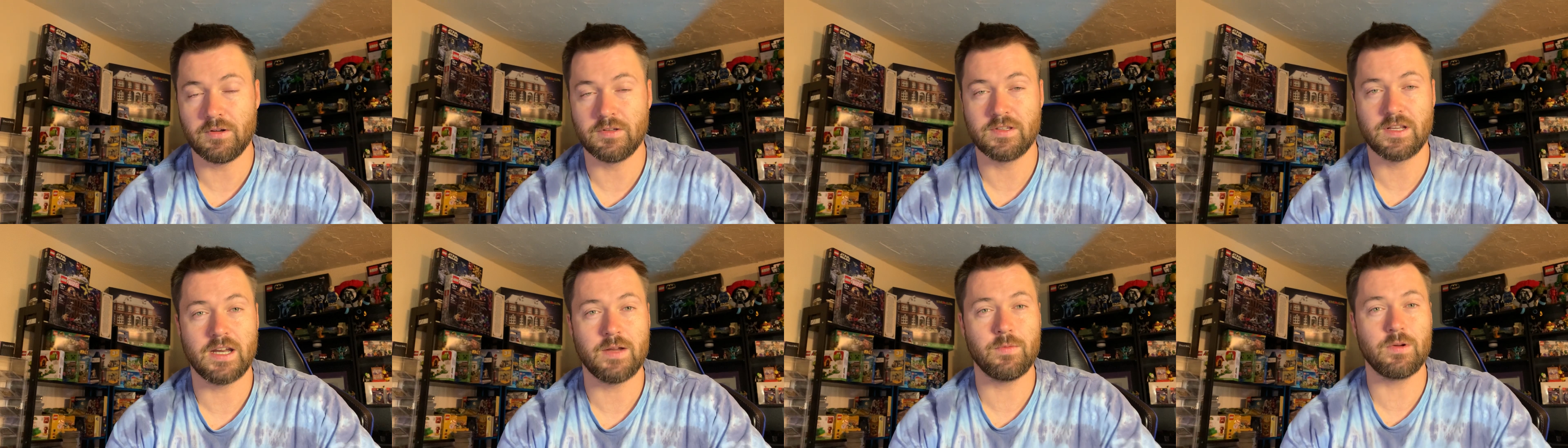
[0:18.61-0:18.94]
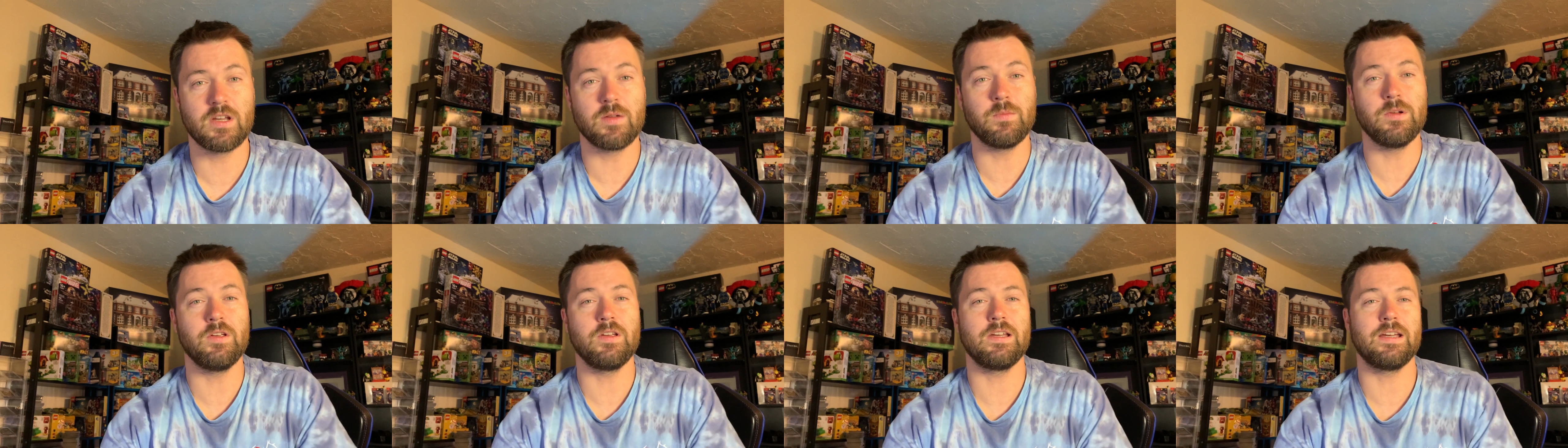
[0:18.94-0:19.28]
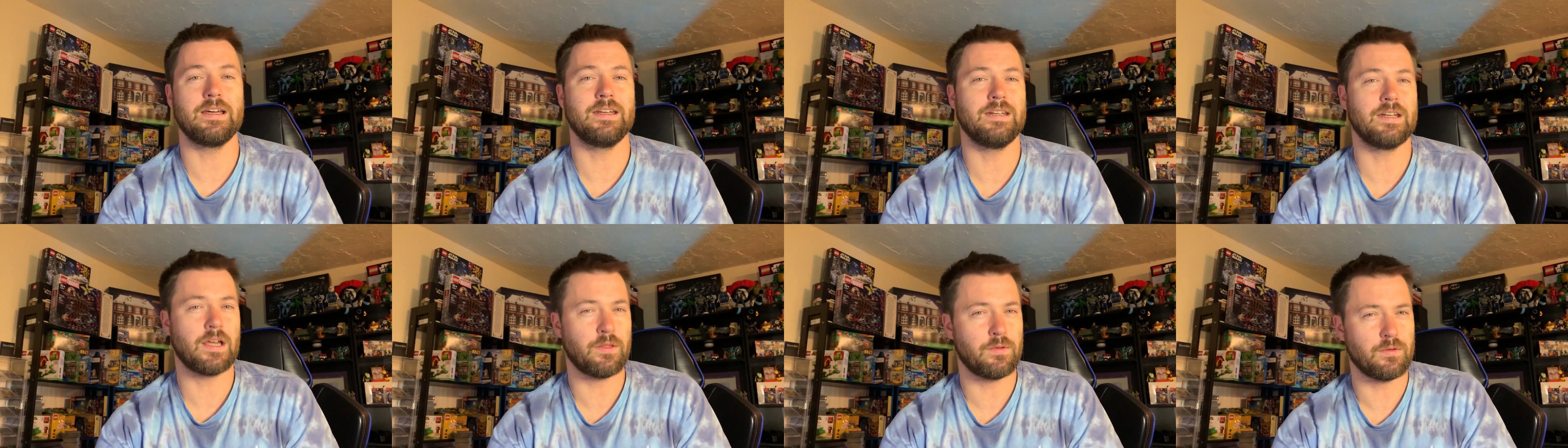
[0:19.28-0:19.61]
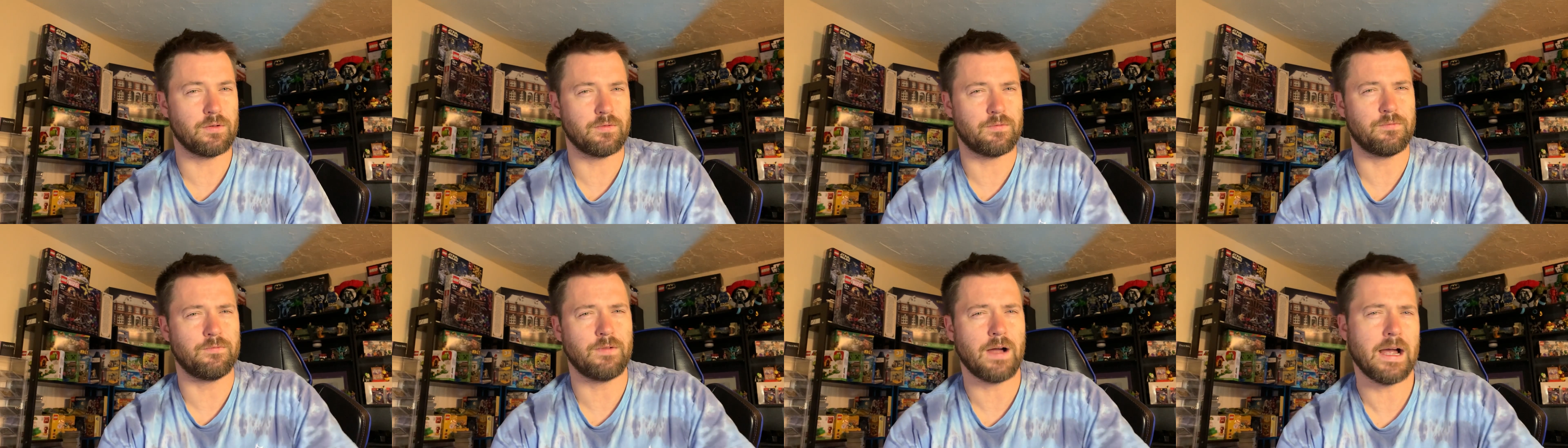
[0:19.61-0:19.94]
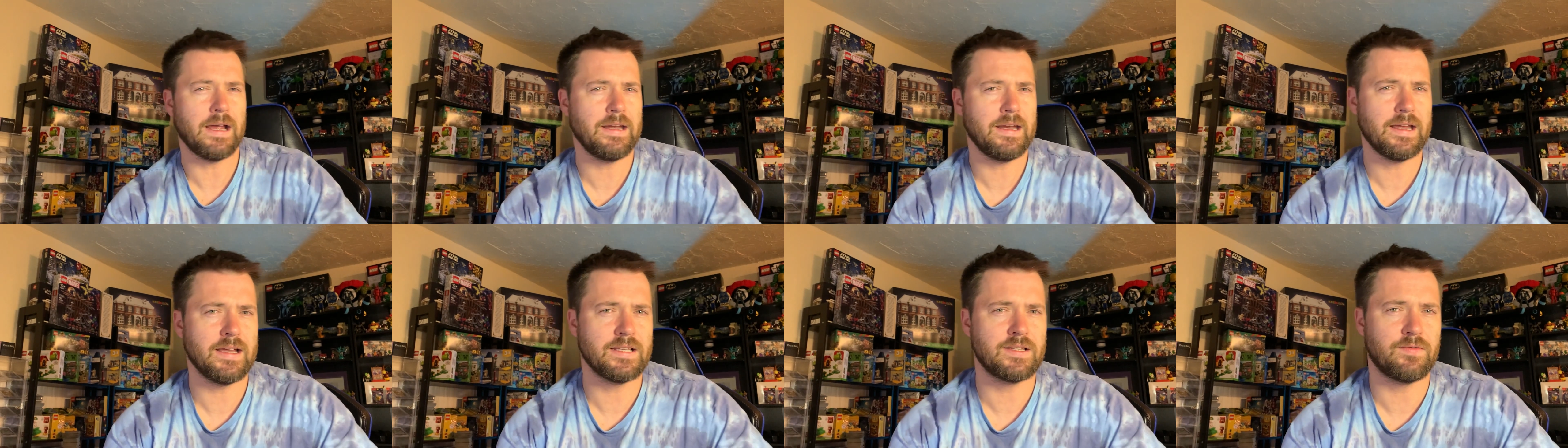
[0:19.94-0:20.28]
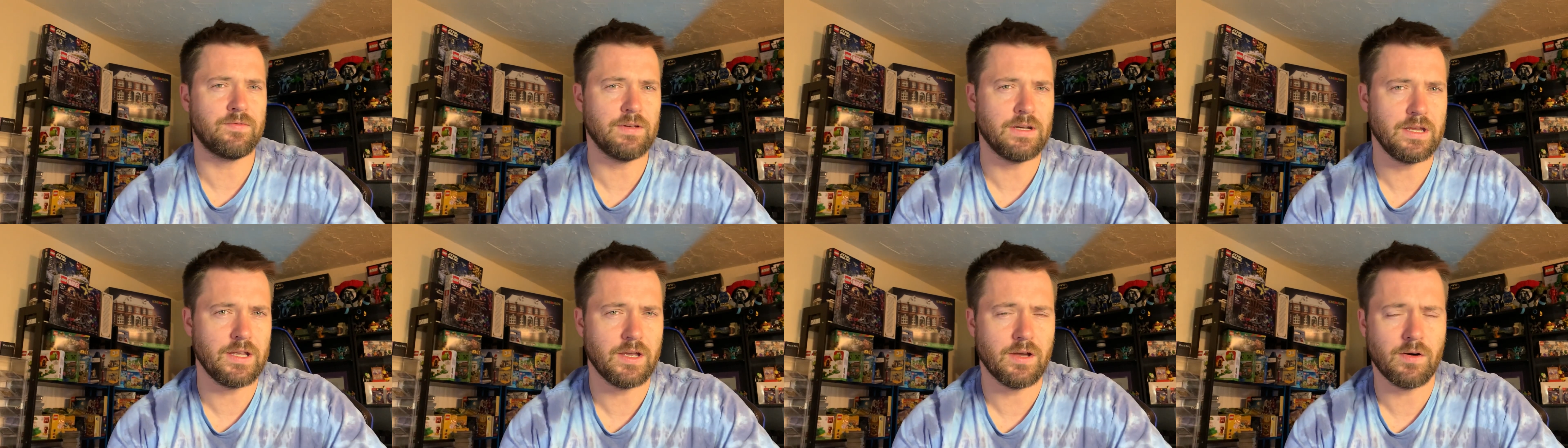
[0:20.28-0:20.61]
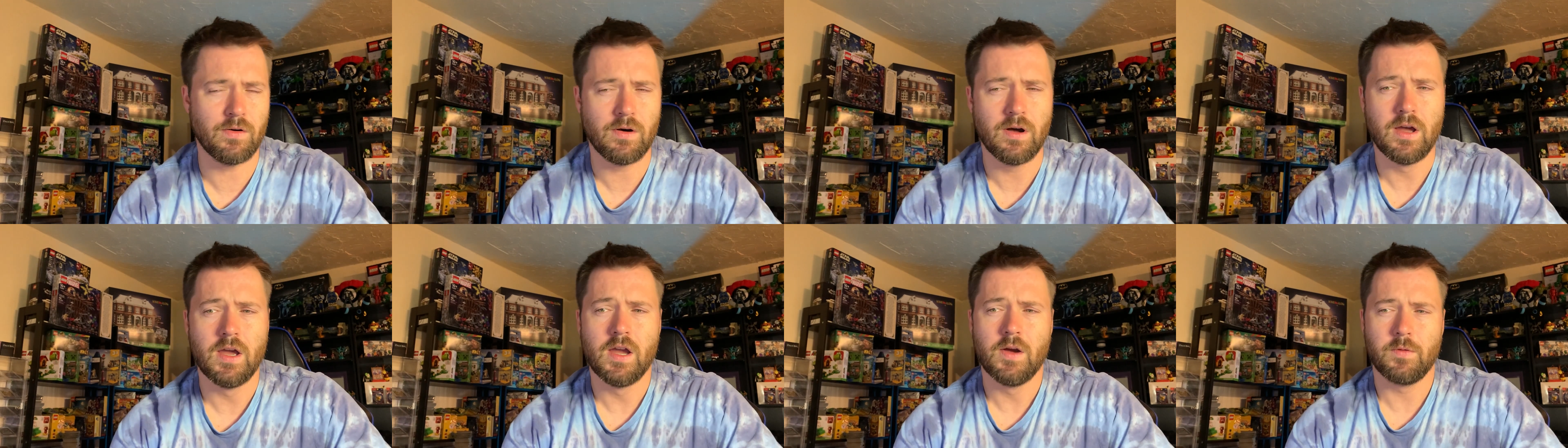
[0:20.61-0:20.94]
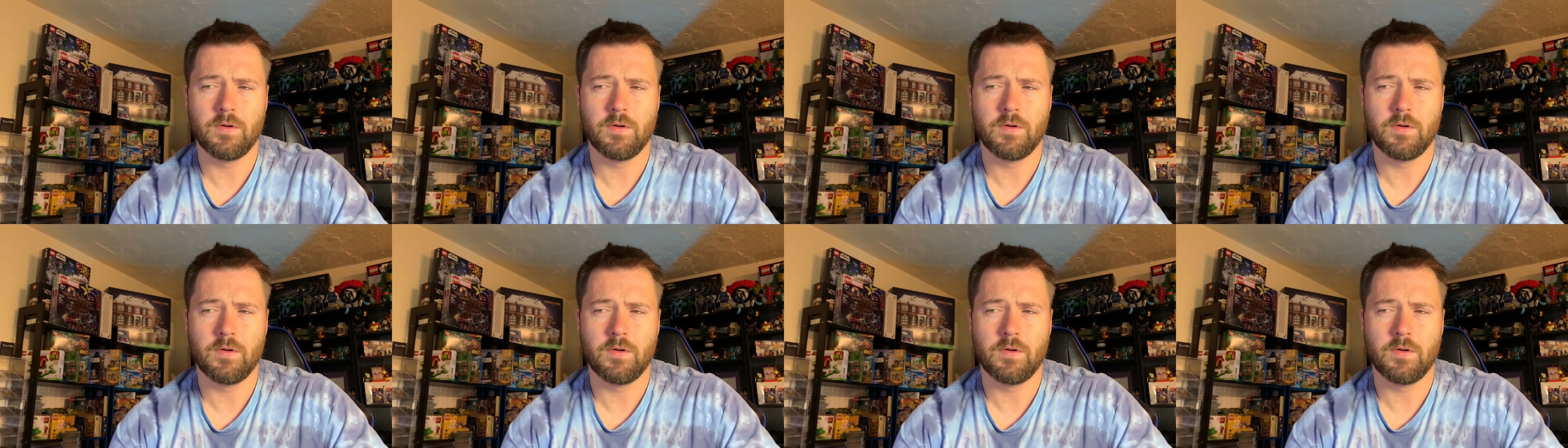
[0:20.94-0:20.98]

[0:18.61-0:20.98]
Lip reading: Today we're going to be another finance video.